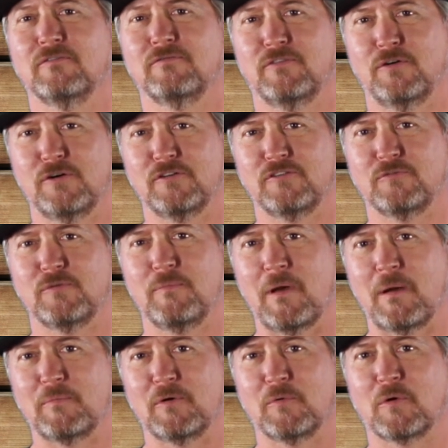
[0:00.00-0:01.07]
First,
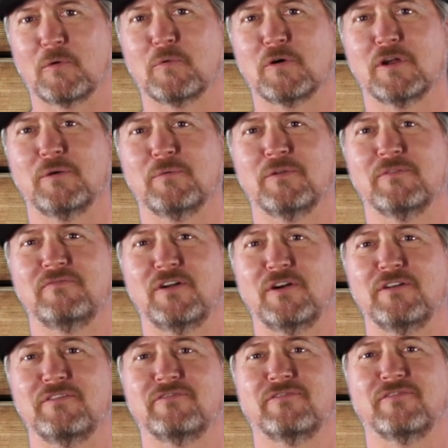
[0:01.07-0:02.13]
remember, we're working with
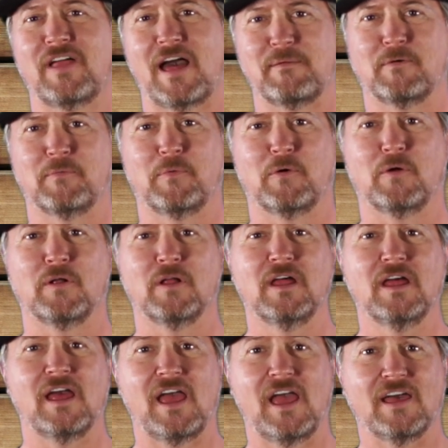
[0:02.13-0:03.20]
very flammable
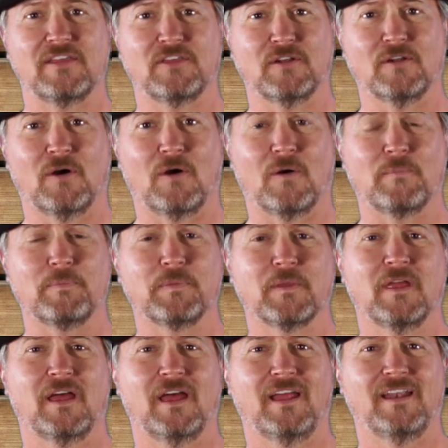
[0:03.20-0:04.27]
ethanol
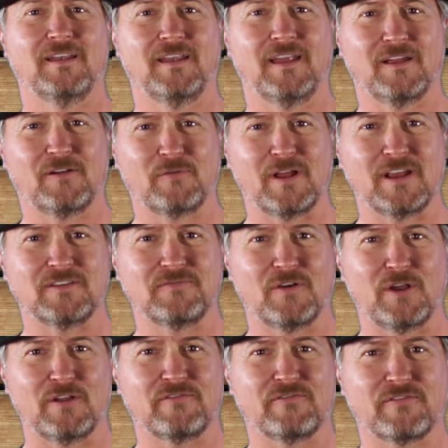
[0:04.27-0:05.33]
and it creates
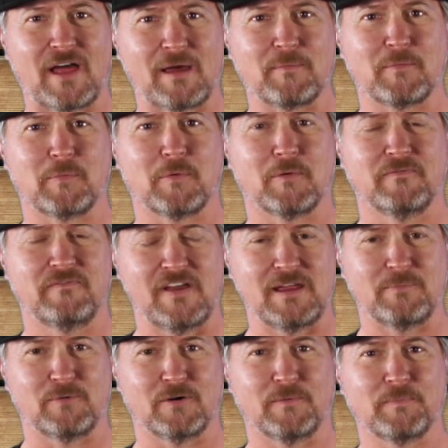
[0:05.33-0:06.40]
very flammable
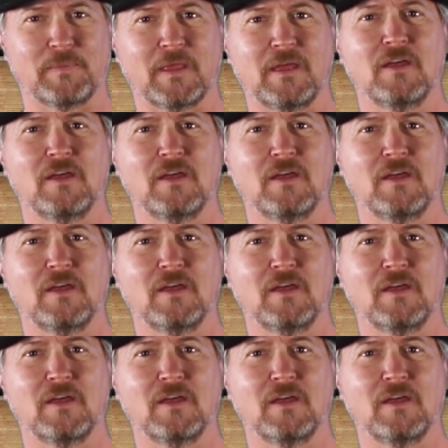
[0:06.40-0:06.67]
vapor.